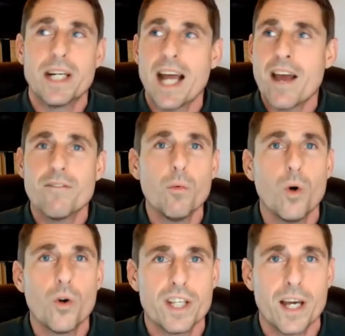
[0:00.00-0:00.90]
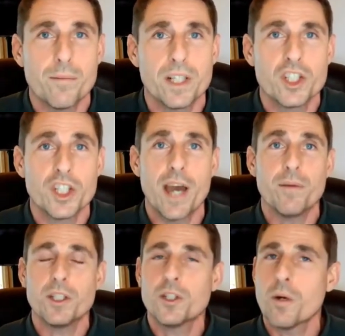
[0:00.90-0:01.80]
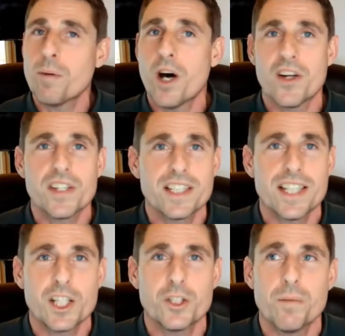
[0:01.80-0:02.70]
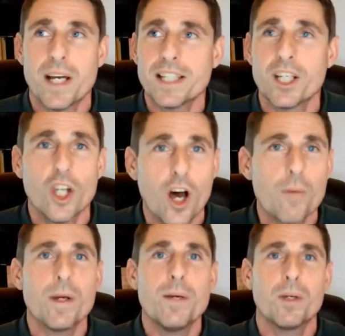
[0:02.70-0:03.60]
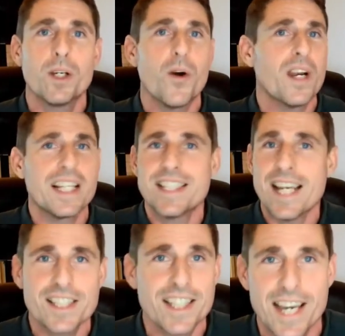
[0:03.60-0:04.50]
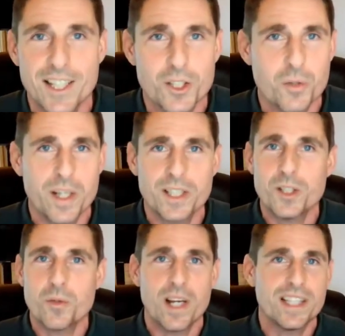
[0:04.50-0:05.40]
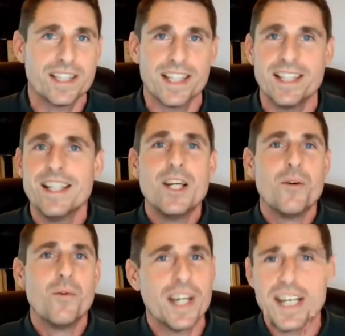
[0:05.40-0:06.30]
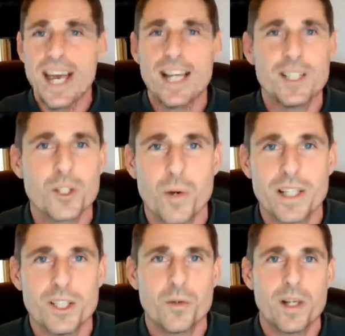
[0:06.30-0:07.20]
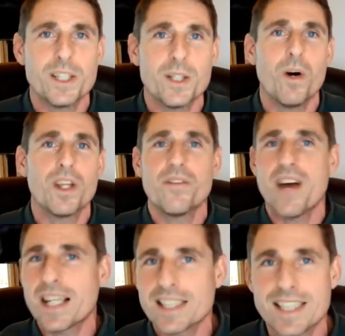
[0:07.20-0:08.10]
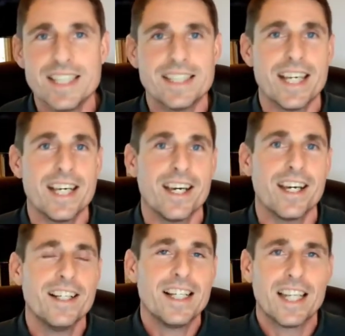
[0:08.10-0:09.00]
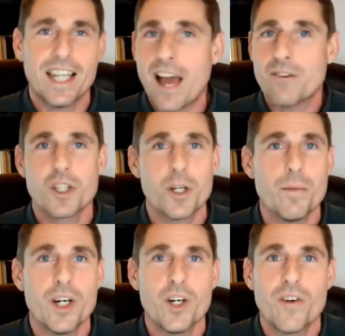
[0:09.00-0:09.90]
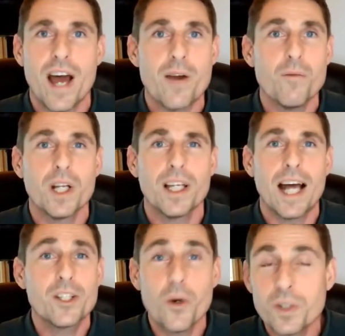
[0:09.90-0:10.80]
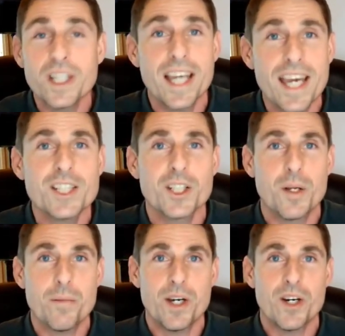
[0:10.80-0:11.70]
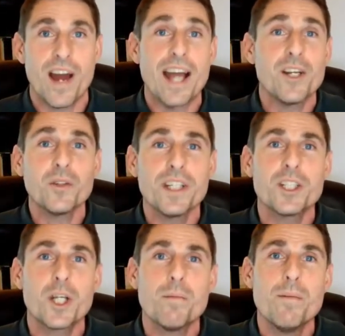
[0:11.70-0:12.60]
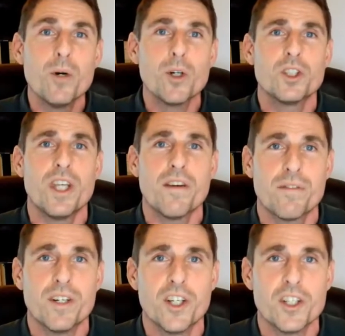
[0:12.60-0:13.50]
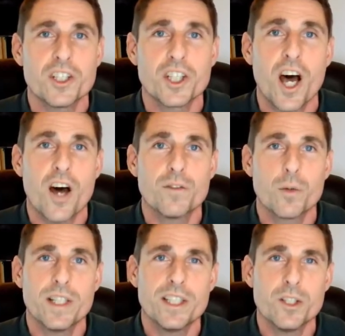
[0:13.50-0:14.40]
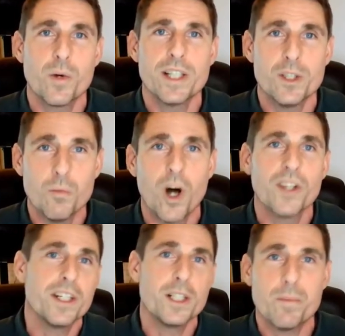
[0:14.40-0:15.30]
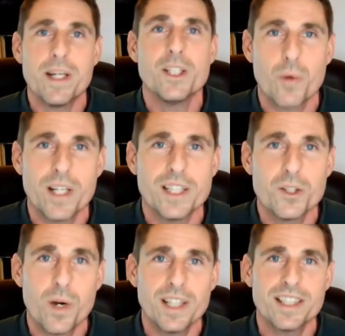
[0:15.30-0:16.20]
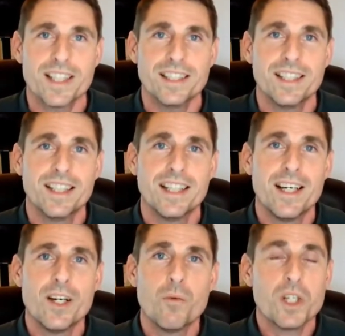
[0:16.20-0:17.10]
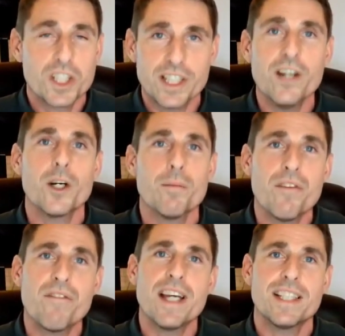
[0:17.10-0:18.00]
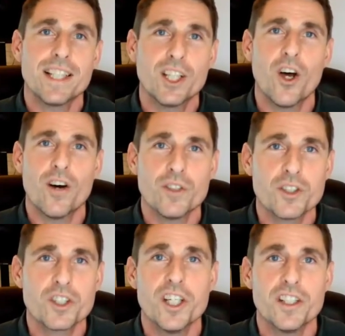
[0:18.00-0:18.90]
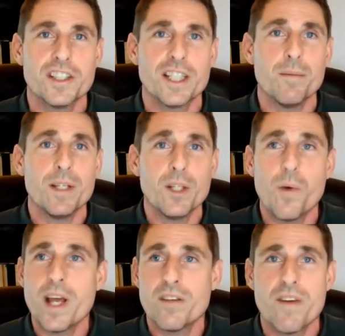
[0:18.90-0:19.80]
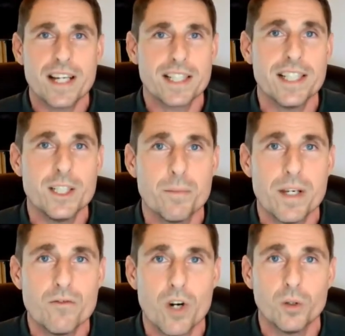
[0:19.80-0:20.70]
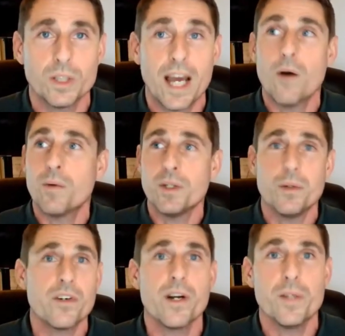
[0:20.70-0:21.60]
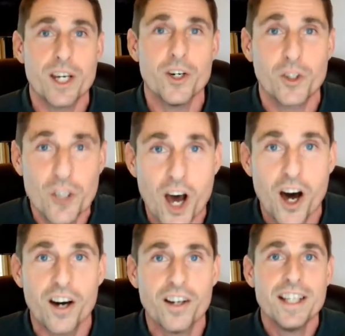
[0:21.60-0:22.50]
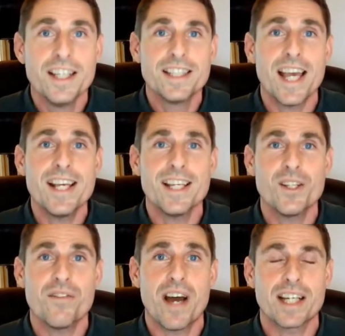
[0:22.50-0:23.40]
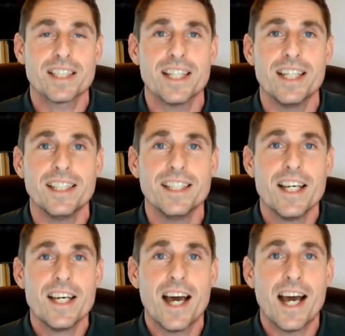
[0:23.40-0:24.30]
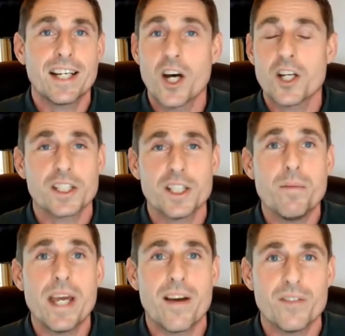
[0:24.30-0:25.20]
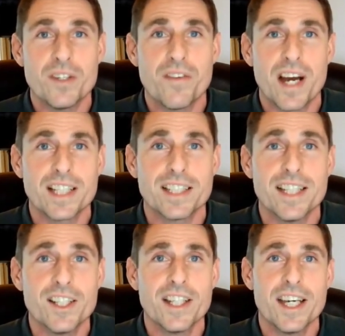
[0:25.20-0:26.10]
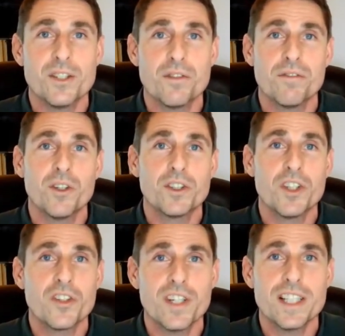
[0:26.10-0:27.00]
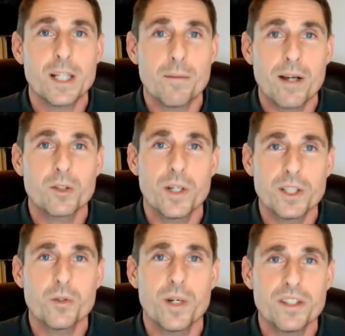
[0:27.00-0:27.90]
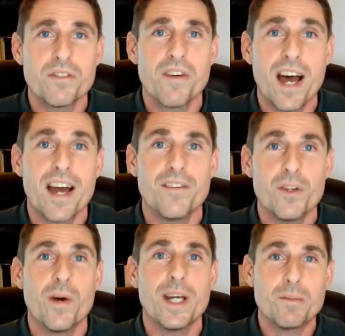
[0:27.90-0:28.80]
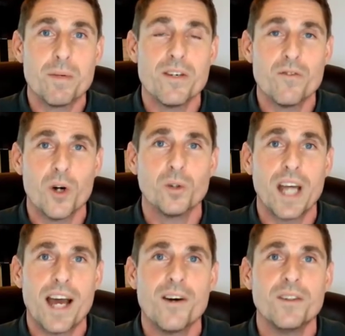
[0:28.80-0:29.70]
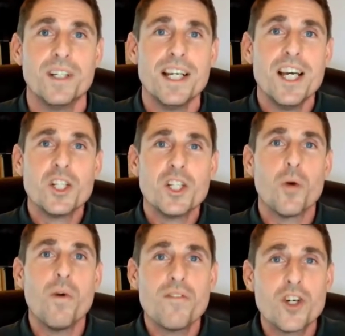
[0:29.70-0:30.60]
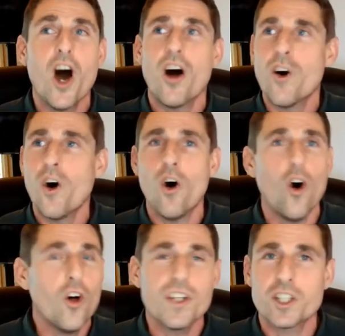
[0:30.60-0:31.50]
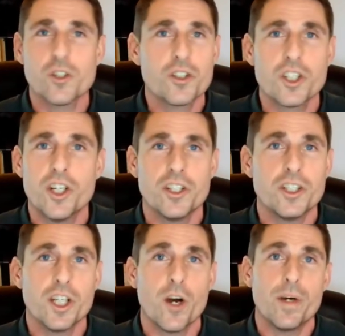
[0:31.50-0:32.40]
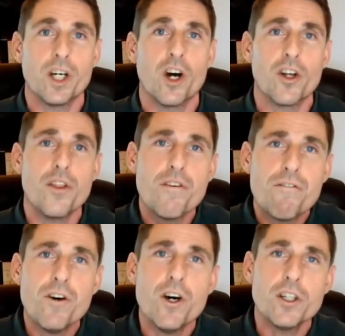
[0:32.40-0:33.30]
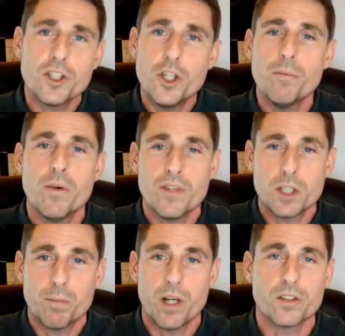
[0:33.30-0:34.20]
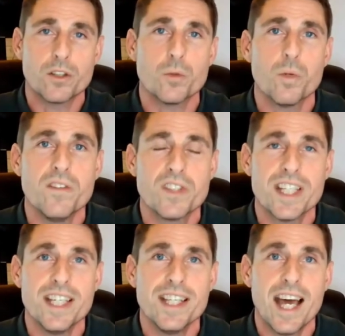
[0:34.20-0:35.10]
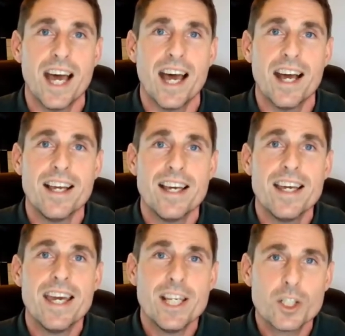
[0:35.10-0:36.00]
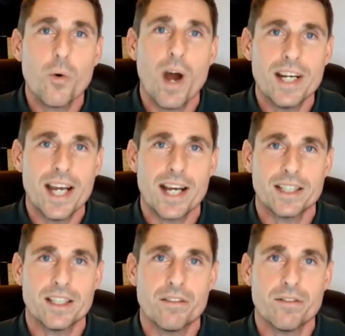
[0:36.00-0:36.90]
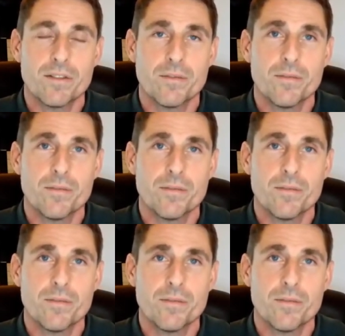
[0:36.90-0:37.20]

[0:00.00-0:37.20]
And I have a worry that I'm going to share with you. It's not part of this session, but I think a lot of people are going, let's get to the end of twenty twenty. We're going to get into twenty twenty-one. The vaccine's here. Life's going to be all right. Well, I don't think it is going to be all right. I don't think it's going to be much different at the start of twenty twenty-one than it's been in twenty twenty. We're still going to be facing a lot of uncertainty. I mean, the way the vaccine's being rolled out, whether you agree with it or not, taking the vaccine, I can't see me having the vaccine at the age of forty-three till about twenty twenty-five, the way it's being rolled out. So we've got all this uncertainty going on. And the first human response, as we've seen there, is quite negative.